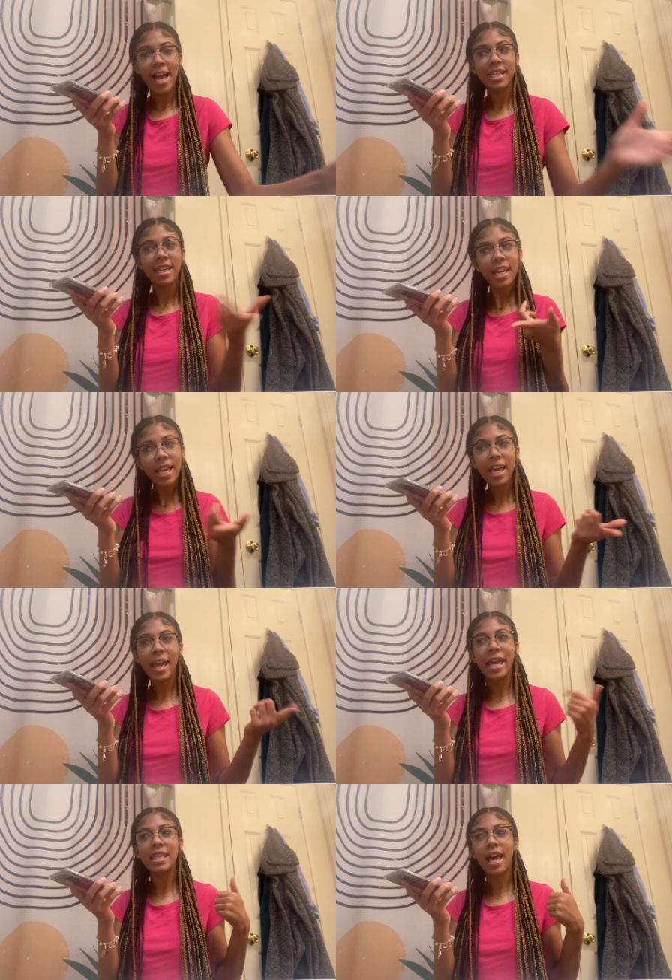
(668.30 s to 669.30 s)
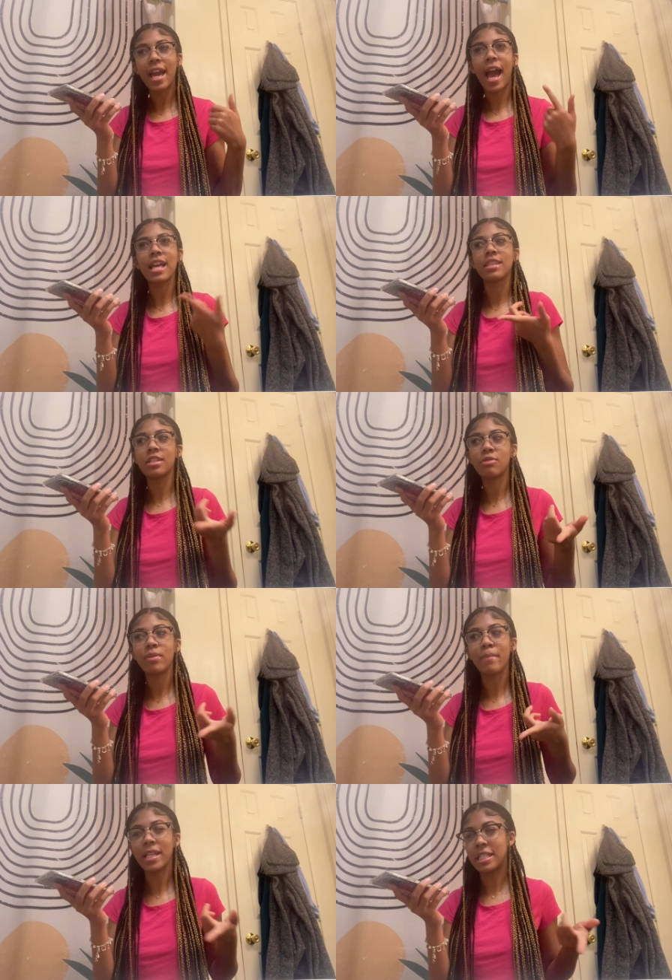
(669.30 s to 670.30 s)
did, and like I looked through
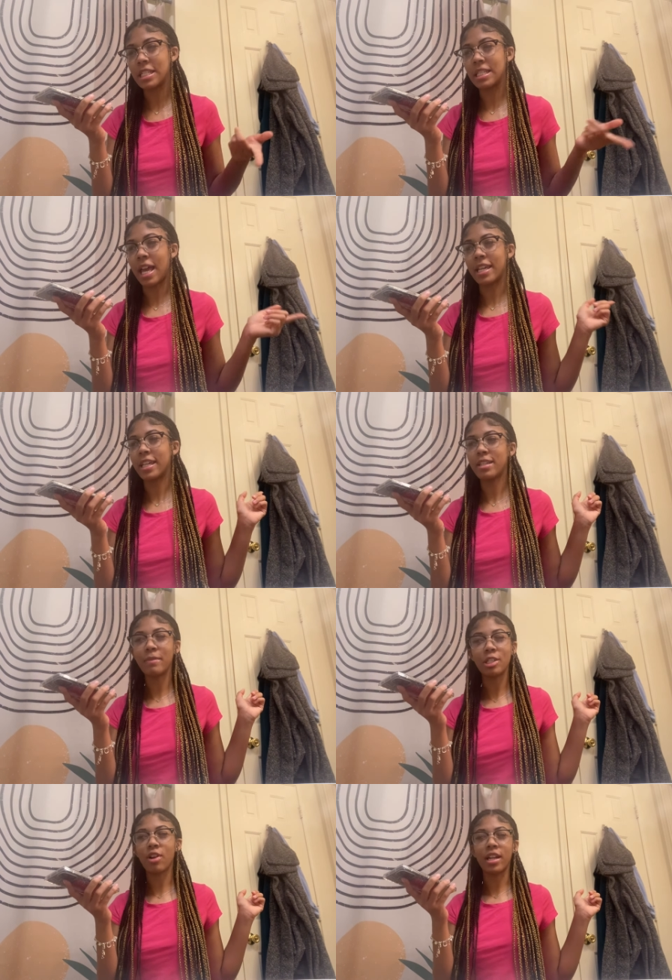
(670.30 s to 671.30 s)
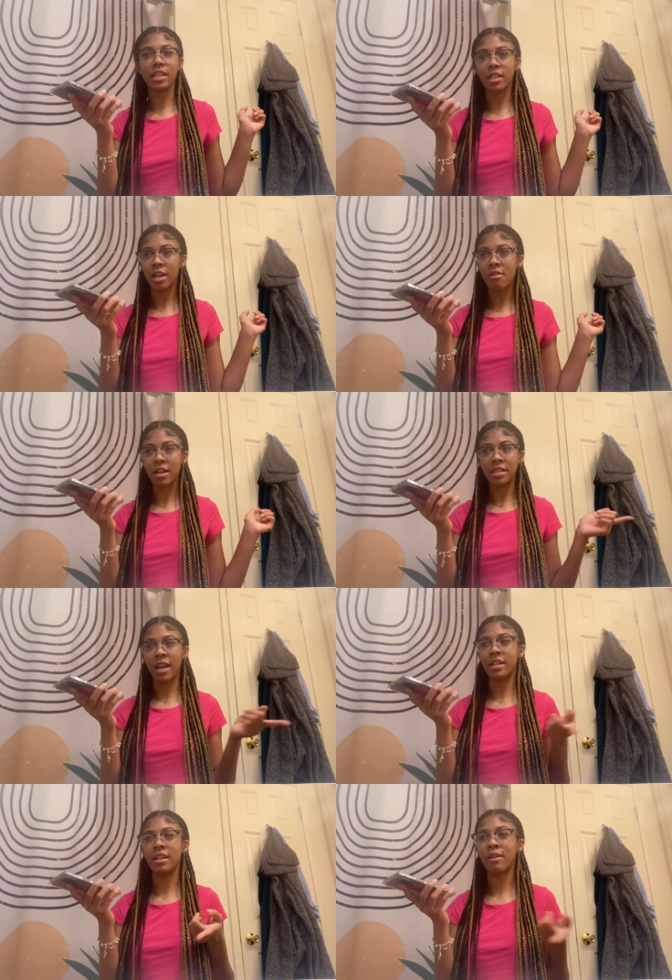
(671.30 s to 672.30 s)
the messages, like he be trying to tell her,
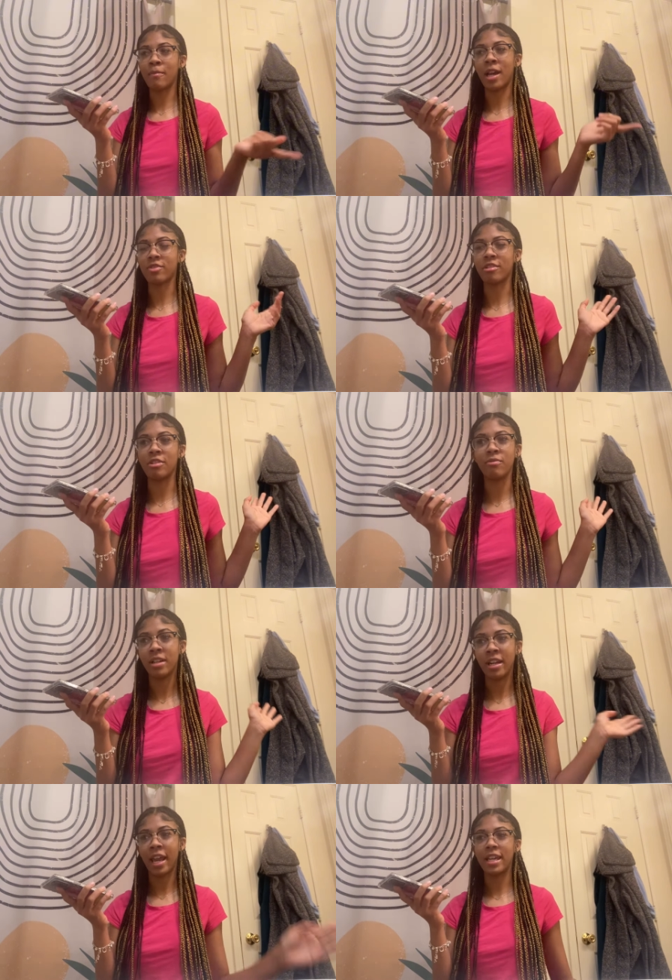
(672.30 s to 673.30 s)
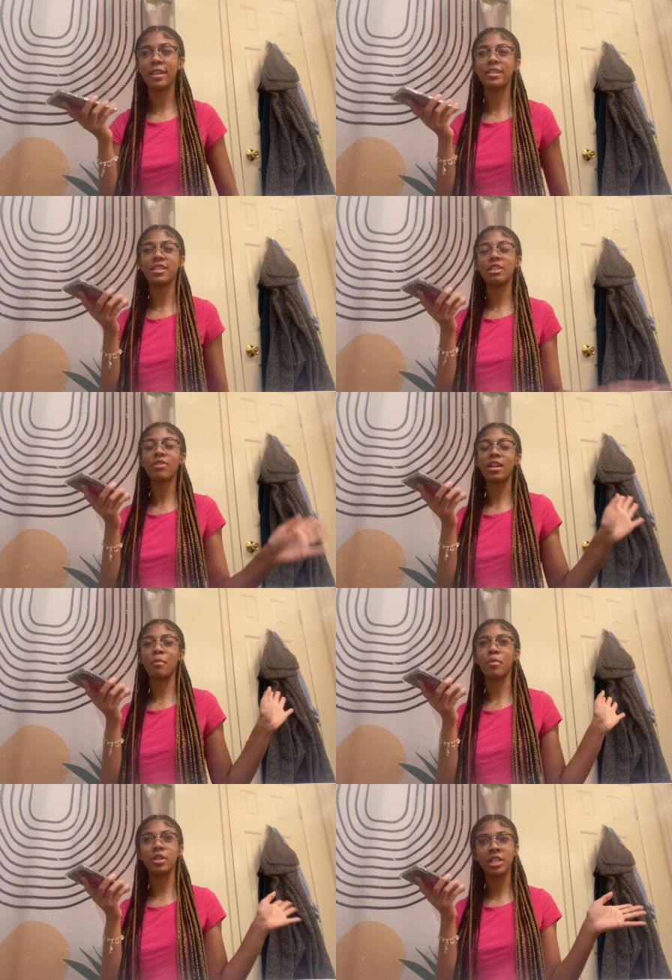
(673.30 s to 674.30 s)
like, no, I'm not trying to do nothing. And he, she trying
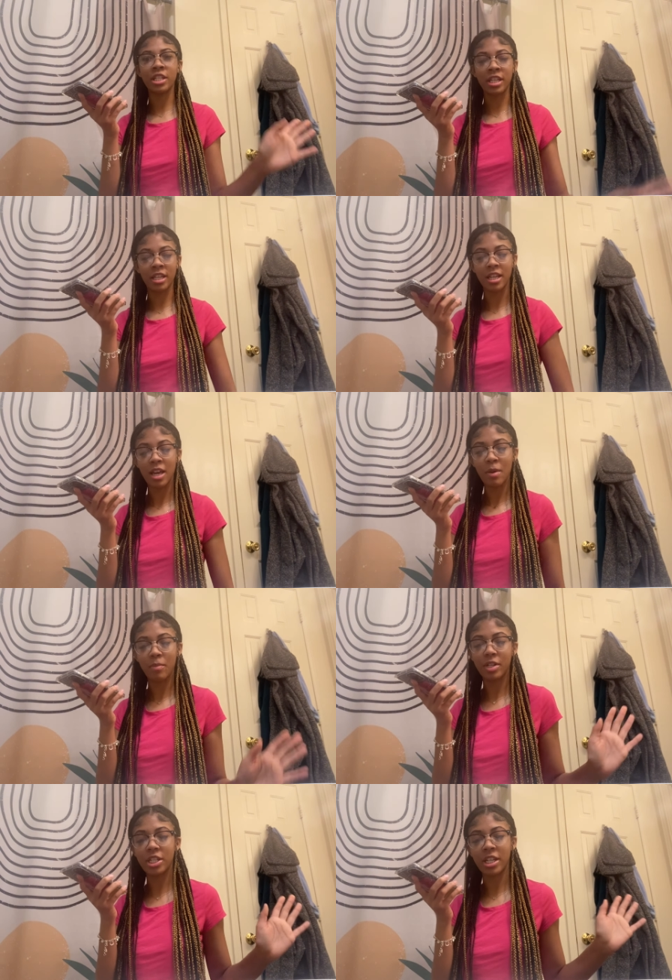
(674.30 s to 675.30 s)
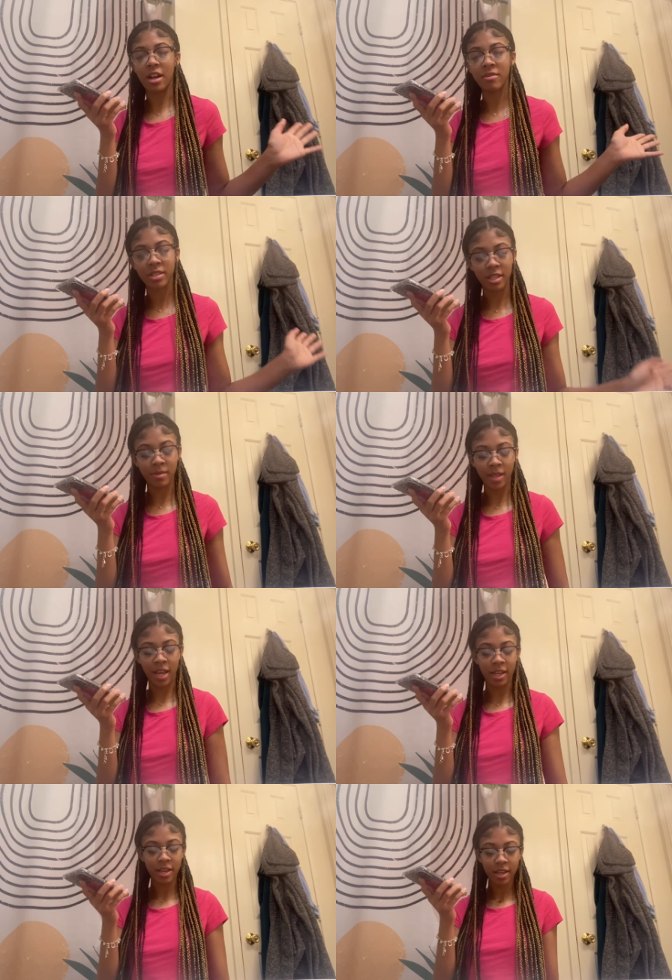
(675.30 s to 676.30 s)
to push it, push it onto him,
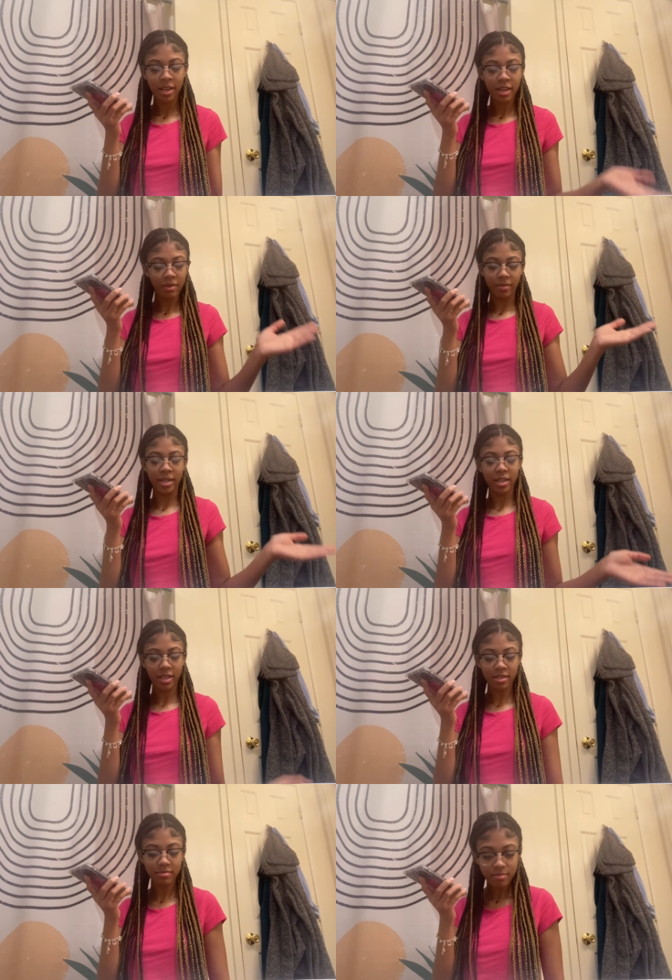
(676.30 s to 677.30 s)
like, what?